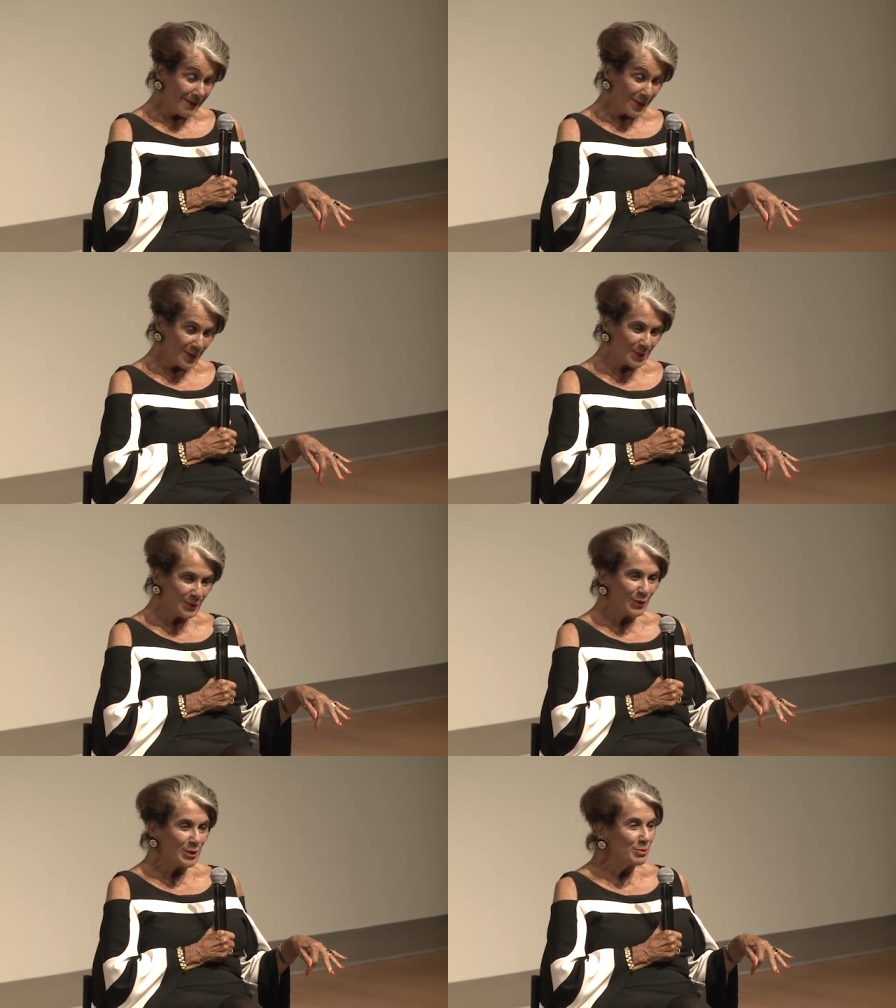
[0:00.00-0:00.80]
on his
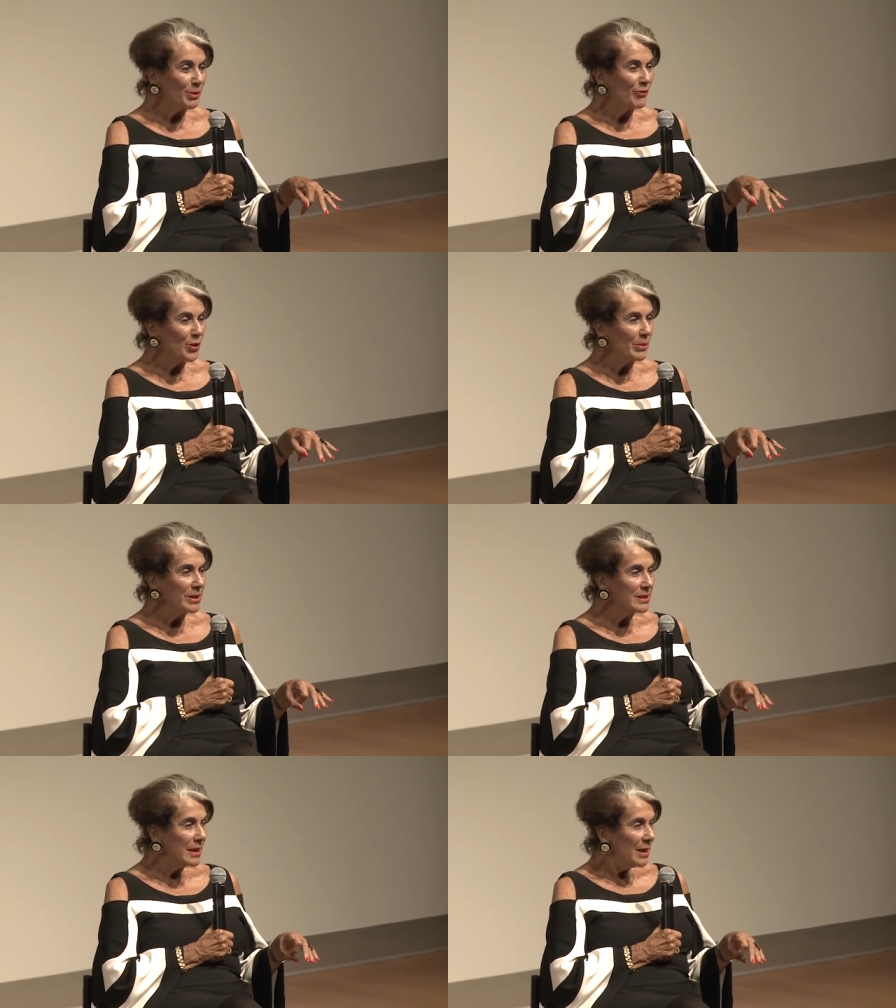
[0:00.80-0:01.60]
first
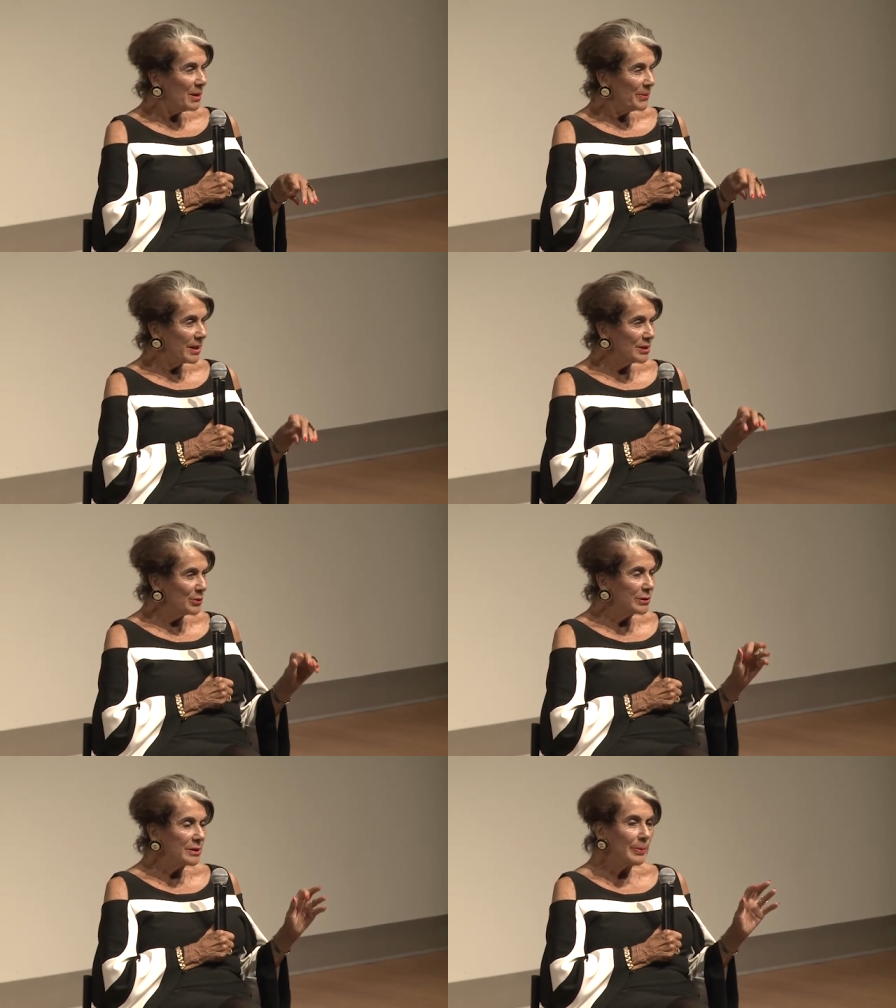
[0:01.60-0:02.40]
performance, because it
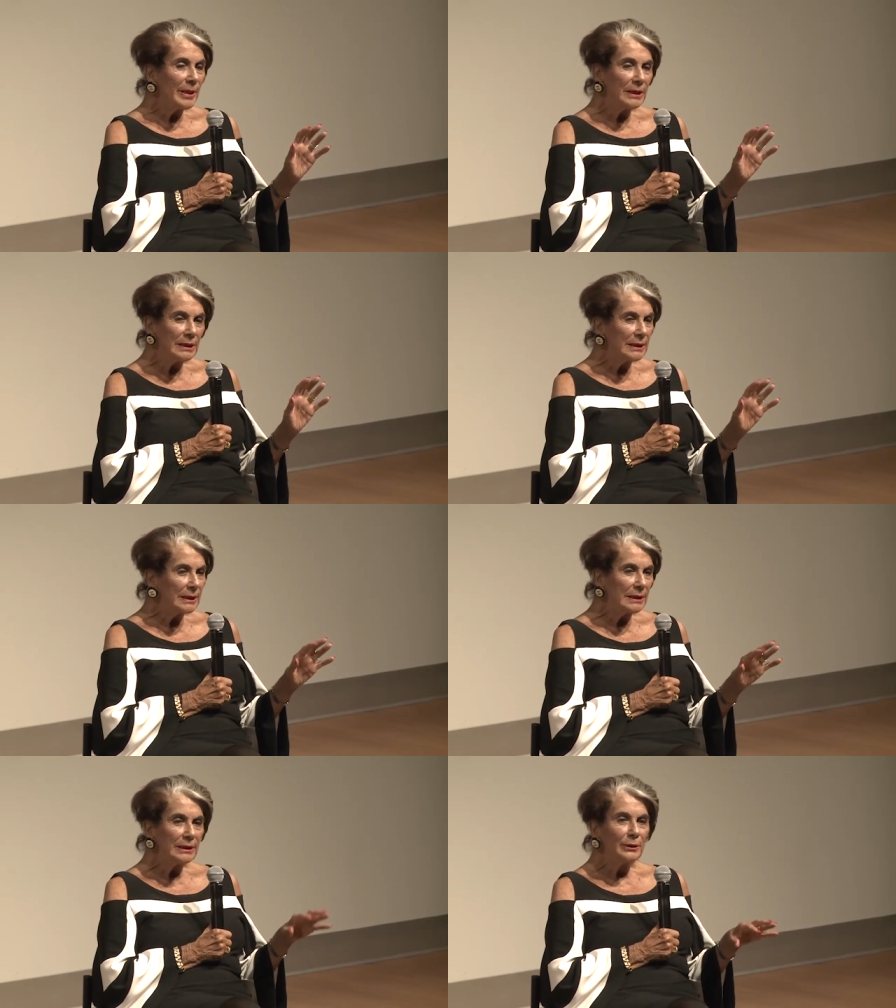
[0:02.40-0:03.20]
was abundantly
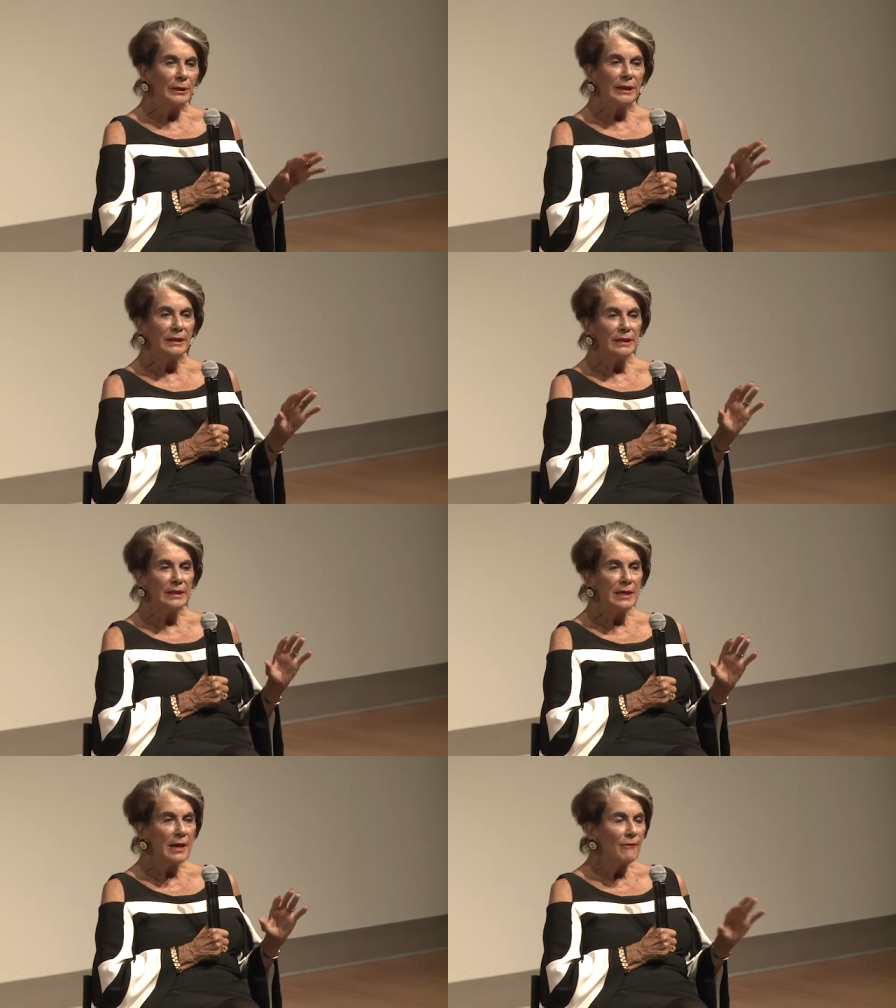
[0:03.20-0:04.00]
clear he had
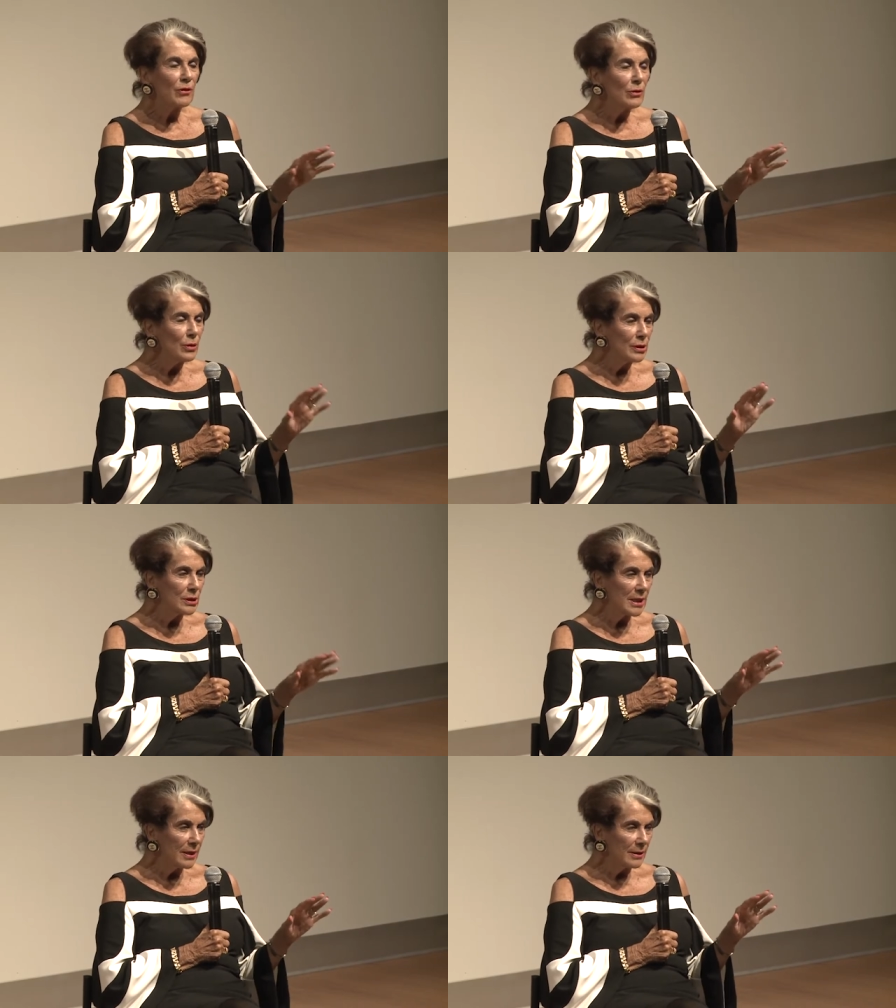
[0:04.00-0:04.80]
never
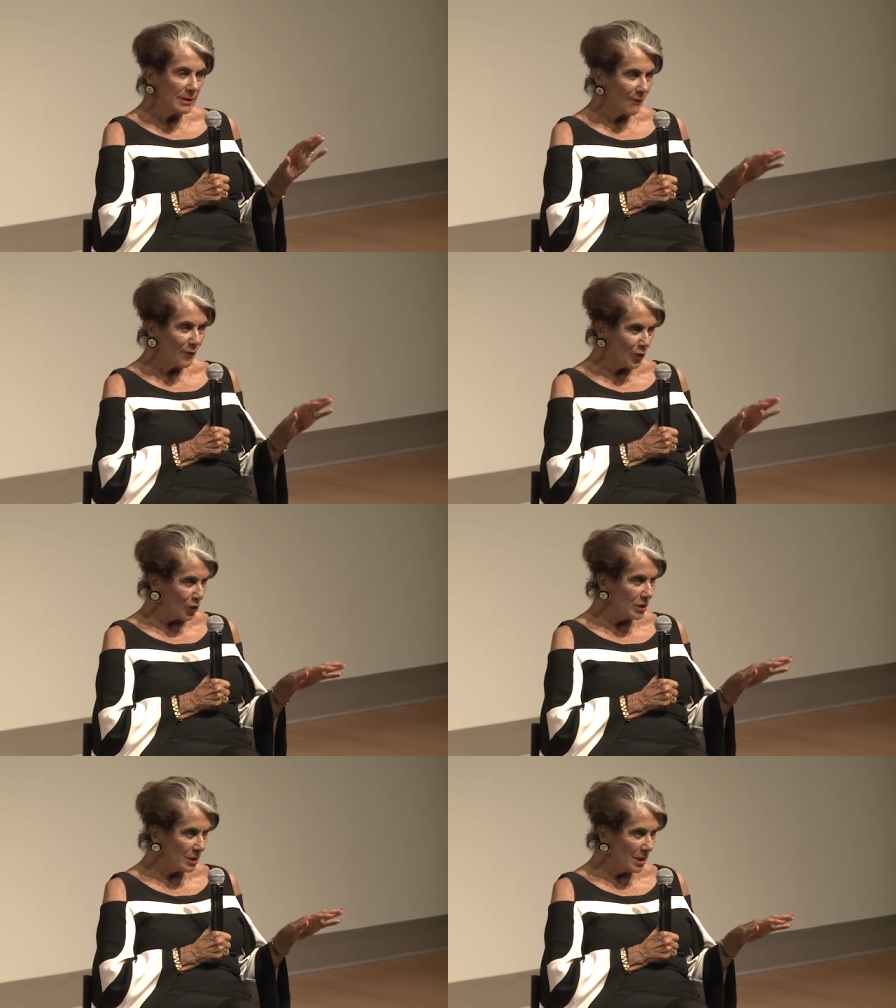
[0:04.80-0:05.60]
set
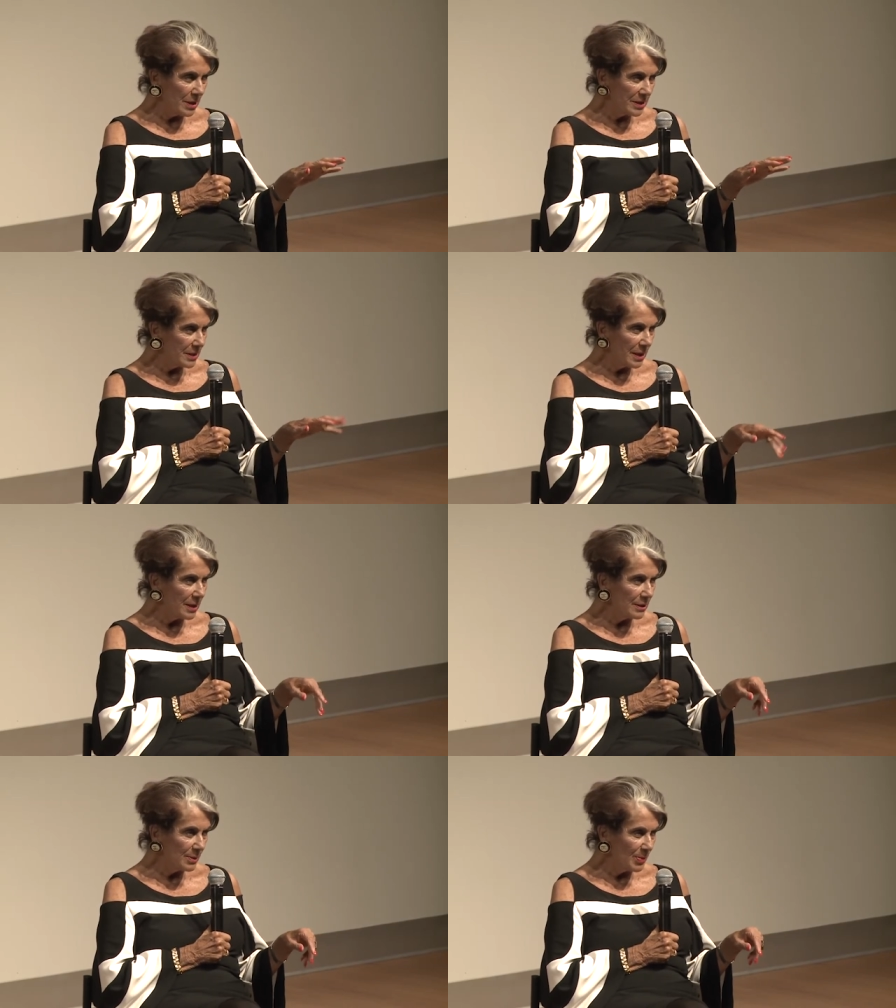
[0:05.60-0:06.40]
foot on a
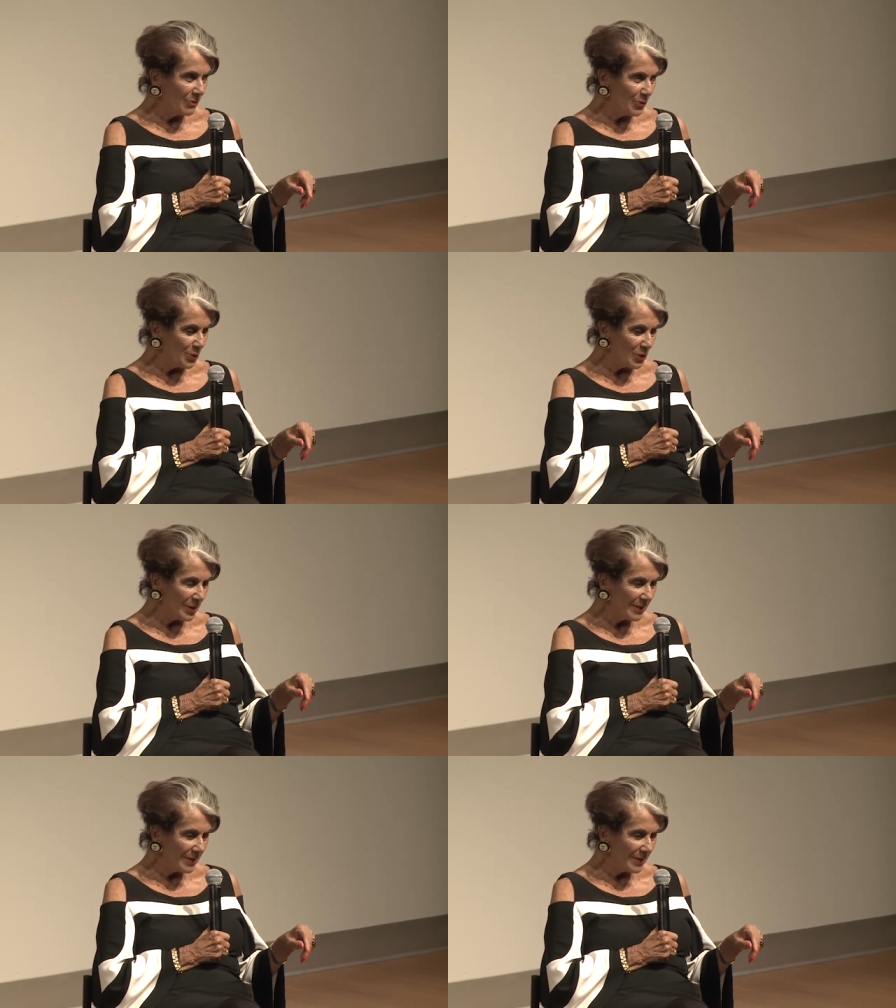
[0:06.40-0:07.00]
stage before.